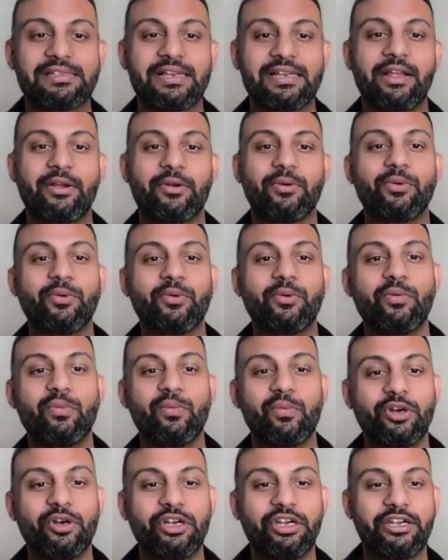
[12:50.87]
like who
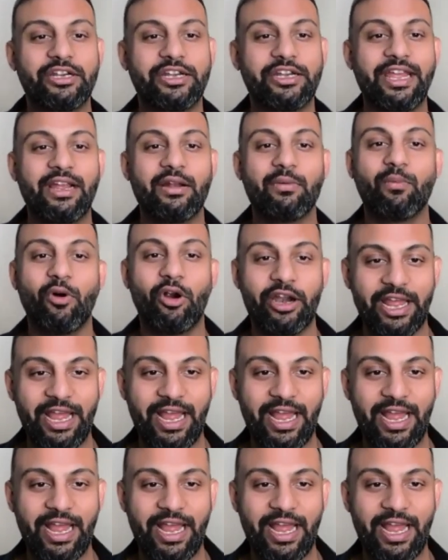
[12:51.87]
would take what